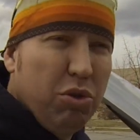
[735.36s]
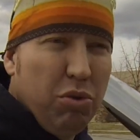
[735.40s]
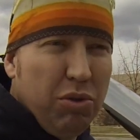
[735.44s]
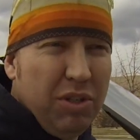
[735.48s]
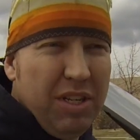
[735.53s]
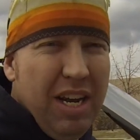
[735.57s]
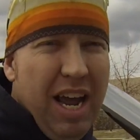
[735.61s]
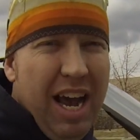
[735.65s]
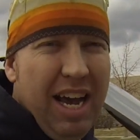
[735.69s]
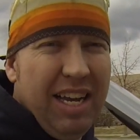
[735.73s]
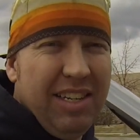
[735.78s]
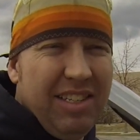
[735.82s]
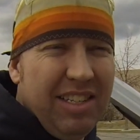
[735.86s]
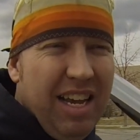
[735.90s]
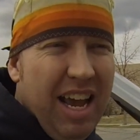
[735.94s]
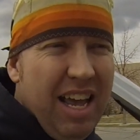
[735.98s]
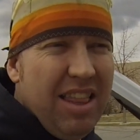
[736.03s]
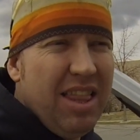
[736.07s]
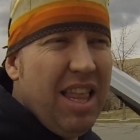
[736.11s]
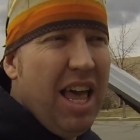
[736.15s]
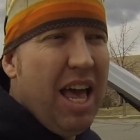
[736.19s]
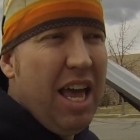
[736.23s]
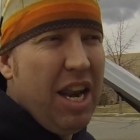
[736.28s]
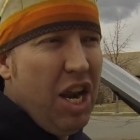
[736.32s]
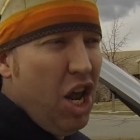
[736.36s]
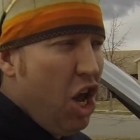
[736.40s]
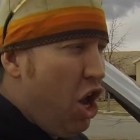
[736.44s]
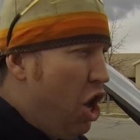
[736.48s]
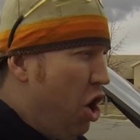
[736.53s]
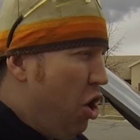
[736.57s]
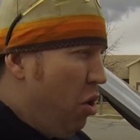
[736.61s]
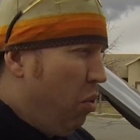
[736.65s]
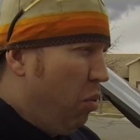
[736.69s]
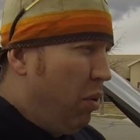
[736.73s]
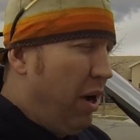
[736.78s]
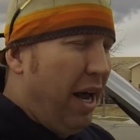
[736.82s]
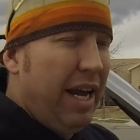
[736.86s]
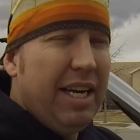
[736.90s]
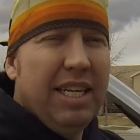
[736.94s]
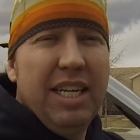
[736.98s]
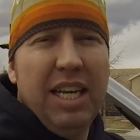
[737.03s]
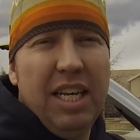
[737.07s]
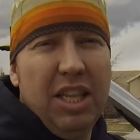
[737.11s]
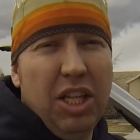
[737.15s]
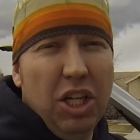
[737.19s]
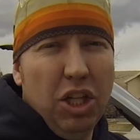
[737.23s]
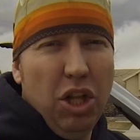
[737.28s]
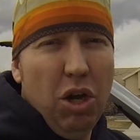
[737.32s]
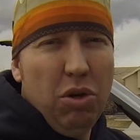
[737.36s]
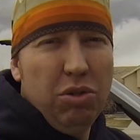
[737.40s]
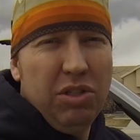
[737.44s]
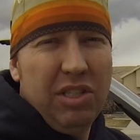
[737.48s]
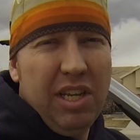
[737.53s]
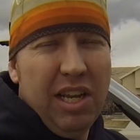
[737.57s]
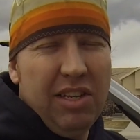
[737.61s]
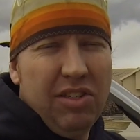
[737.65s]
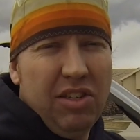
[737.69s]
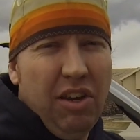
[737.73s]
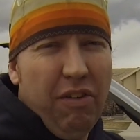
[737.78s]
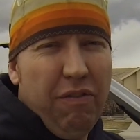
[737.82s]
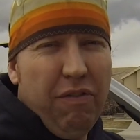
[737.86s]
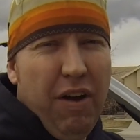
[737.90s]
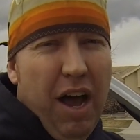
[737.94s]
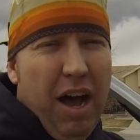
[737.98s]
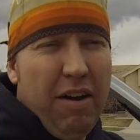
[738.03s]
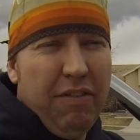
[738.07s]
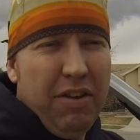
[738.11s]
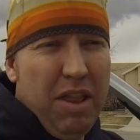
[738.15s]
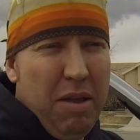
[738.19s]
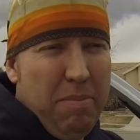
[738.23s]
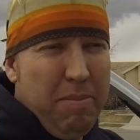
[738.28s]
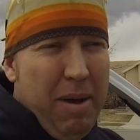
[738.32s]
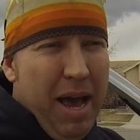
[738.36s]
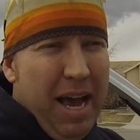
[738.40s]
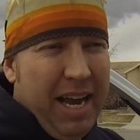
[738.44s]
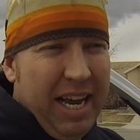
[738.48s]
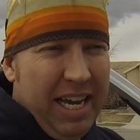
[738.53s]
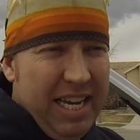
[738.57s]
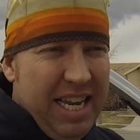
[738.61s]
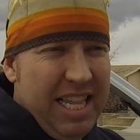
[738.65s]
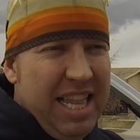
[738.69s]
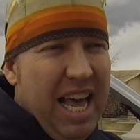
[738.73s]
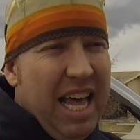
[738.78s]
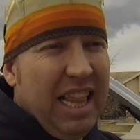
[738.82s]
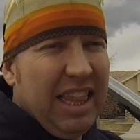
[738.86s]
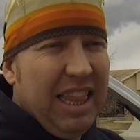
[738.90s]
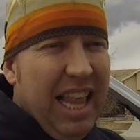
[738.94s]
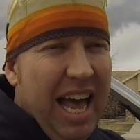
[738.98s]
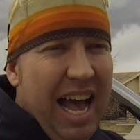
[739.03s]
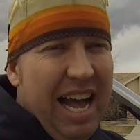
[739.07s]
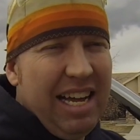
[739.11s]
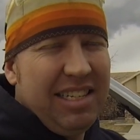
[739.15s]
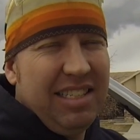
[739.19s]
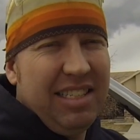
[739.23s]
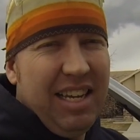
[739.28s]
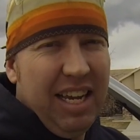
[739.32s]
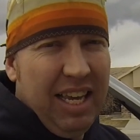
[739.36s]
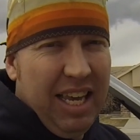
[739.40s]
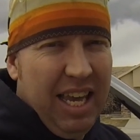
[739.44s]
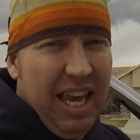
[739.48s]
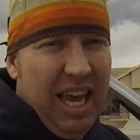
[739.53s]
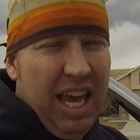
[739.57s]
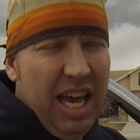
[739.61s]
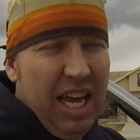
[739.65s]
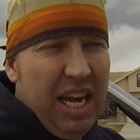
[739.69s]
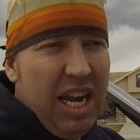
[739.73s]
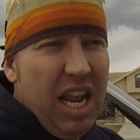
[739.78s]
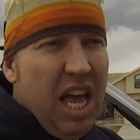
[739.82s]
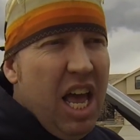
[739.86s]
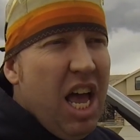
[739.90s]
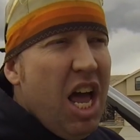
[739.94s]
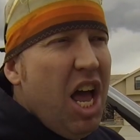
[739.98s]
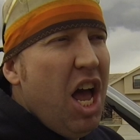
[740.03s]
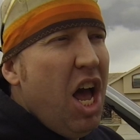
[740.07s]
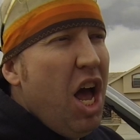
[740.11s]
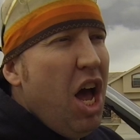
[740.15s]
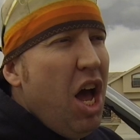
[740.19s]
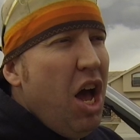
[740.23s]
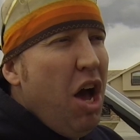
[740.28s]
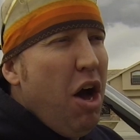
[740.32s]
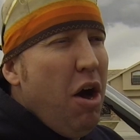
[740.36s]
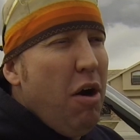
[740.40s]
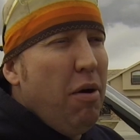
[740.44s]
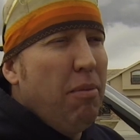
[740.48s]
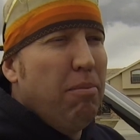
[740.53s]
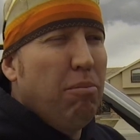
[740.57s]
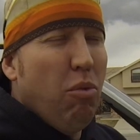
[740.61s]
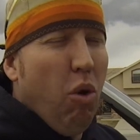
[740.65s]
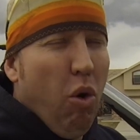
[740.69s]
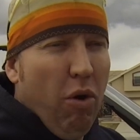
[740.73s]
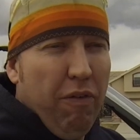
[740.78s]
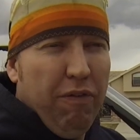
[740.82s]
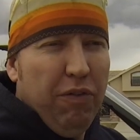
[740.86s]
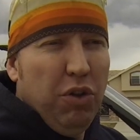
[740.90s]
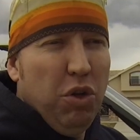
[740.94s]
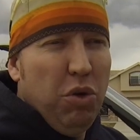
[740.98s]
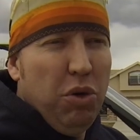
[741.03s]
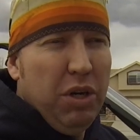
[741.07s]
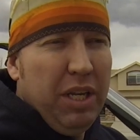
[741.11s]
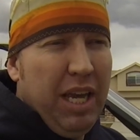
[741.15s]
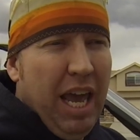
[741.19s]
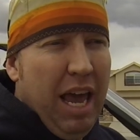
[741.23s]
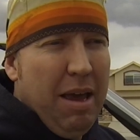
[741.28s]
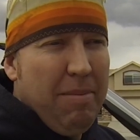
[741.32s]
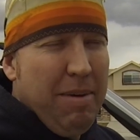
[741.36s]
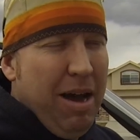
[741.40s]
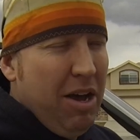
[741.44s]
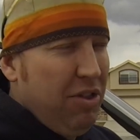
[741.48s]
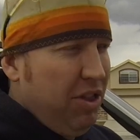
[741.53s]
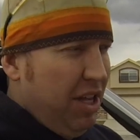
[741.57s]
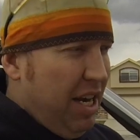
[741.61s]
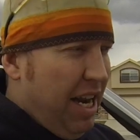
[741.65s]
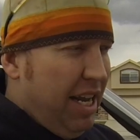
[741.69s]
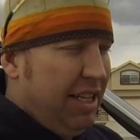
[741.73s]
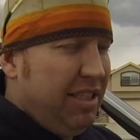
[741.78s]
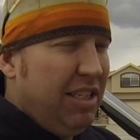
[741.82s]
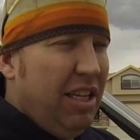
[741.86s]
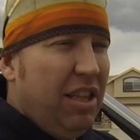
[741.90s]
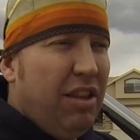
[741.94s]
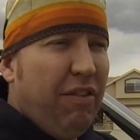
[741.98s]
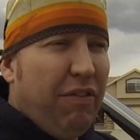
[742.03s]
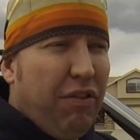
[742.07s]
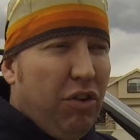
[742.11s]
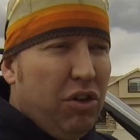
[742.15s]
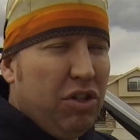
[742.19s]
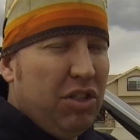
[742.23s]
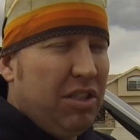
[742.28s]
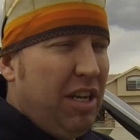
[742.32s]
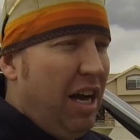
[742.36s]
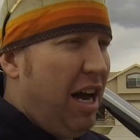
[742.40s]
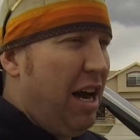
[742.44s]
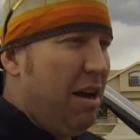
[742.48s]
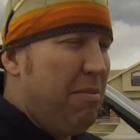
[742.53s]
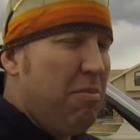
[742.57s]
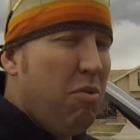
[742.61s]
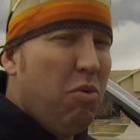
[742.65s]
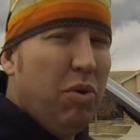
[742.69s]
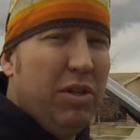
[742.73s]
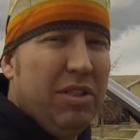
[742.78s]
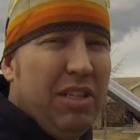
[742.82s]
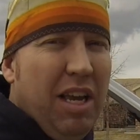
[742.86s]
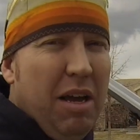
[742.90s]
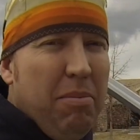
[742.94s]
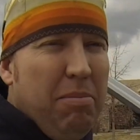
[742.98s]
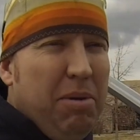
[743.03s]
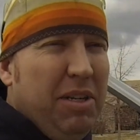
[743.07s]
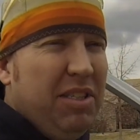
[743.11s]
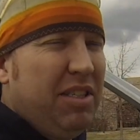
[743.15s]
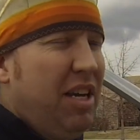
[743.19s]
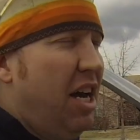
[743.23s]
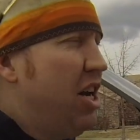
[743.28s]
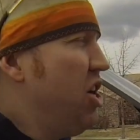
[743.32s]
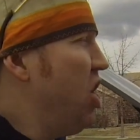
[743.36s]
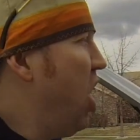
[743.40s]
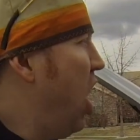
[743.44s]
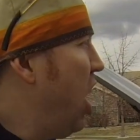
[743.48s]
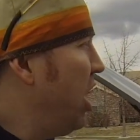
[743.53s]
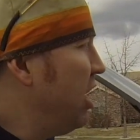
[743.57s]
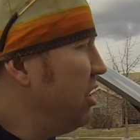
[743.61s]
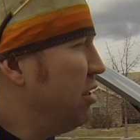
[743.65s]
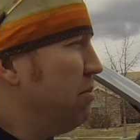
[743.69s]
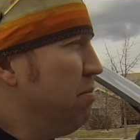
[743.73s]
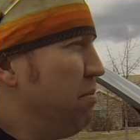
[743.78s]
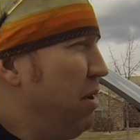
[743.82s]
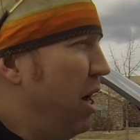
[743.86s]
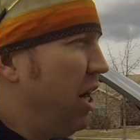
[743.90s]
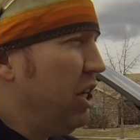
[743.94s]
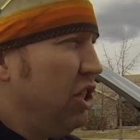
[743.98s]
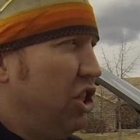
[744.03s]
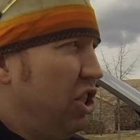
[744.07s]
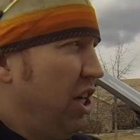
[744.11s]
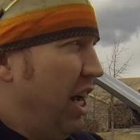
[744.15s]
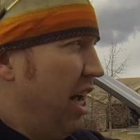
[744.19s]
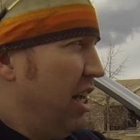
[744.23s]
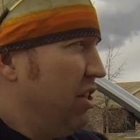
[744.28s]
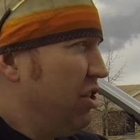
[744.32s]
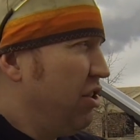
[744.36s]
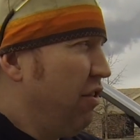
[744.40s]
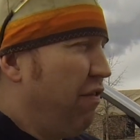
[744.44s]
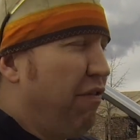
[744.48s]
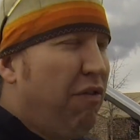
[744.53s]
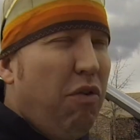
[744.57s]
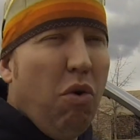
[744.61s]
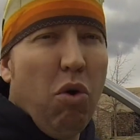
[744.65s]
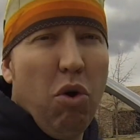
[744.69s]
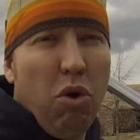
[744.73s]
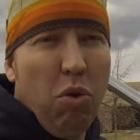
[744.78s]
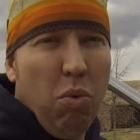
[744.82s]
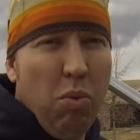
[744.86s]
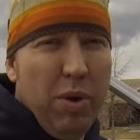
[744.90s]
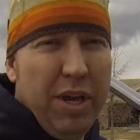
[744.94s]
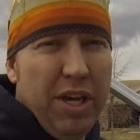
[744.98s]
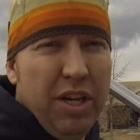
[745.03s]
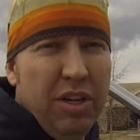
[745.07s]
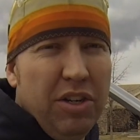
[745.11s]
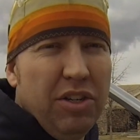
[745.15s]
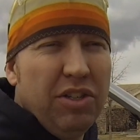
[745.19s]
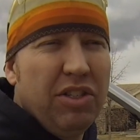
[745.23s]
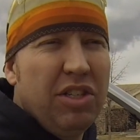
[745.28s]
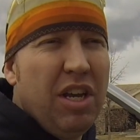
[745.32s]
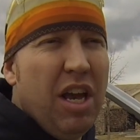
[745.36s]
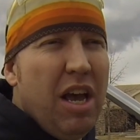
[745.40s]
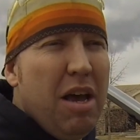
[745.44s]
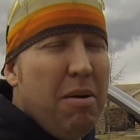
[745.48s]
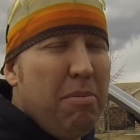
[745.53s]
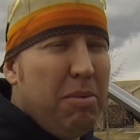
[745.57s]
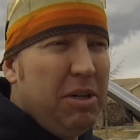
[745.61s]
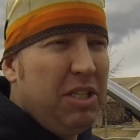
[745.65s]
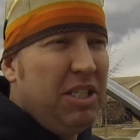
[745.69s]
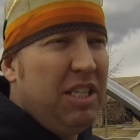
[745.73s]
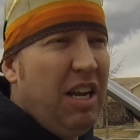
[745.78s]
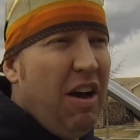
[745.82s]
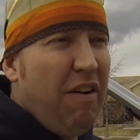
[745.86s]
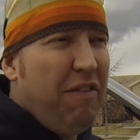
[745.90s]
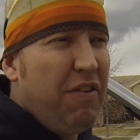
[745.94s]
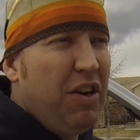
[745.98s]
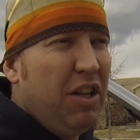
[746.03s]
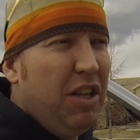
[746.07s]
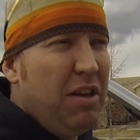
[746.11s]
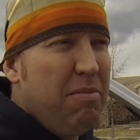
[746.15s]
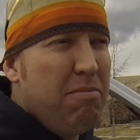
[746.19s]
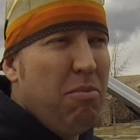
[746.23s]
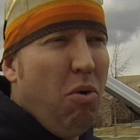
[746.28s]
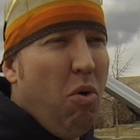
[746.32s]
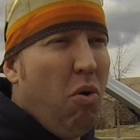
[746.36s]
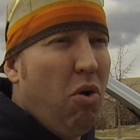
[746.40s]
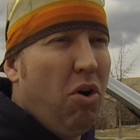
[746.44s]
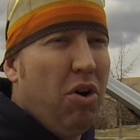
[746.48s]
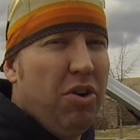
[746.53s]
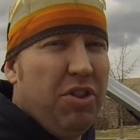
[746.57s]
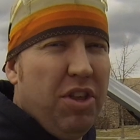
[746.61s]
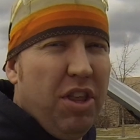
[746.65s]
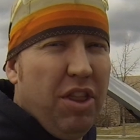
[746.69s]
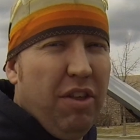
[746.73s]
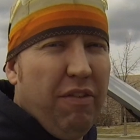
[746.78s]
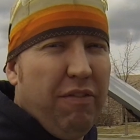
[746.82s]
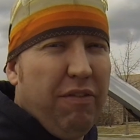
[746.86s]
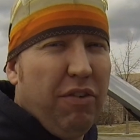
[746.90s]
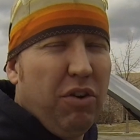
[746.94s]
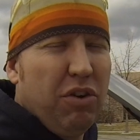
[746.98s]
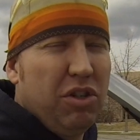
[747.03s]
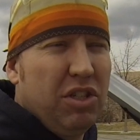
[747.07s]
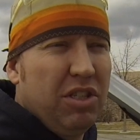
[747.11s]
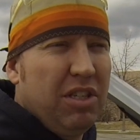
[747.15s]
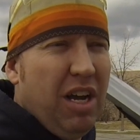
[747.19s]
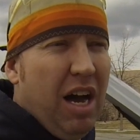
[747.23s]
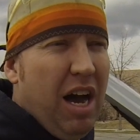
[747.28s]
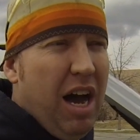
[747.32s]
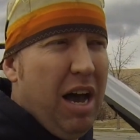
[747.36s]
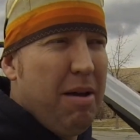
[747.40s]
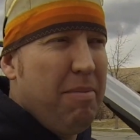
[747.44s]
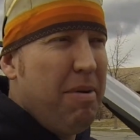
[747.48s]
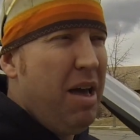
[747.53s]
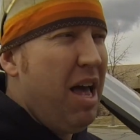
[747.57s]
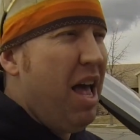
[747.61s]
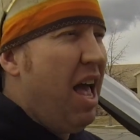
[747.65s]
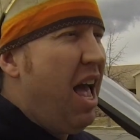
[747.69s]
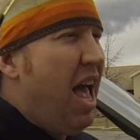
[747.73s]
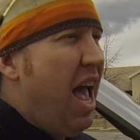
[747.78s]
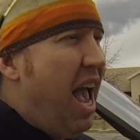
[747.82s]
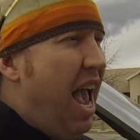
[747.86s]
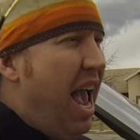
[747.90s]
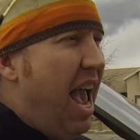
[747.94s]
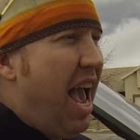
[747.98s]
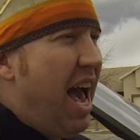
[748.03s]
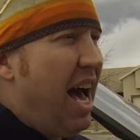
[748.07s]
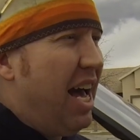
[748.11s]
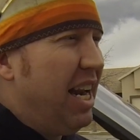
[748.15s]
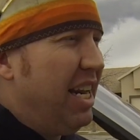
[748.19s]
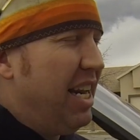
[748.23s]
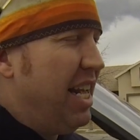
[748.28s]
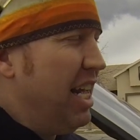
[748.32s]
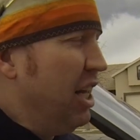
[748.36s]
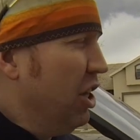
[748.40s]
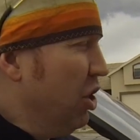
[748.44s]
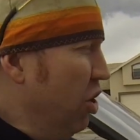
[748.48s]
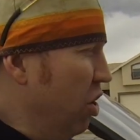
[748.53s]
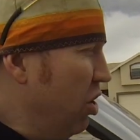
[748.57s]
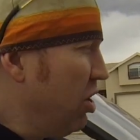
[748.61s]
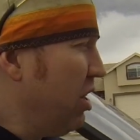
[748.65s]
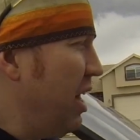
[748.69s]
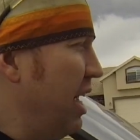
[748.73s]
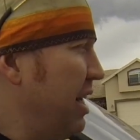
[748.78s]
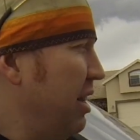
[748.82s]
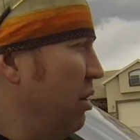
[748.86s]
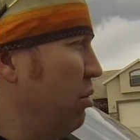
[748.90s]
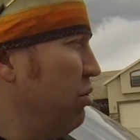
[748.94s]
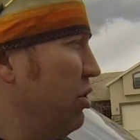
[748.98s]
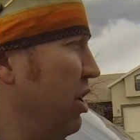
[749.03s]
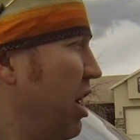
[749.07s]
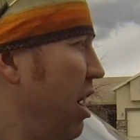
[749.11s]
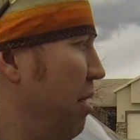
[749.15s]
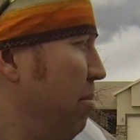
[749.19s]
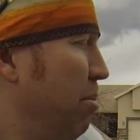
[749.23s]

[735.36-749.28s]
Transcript: nice. And then when I did the load sensing valve in the back, I did that last again. More fluid came out than I did the first time with 10 PSI. Not as much as the 4 wheels, but definitely more than the first time. And it looked like there was a couple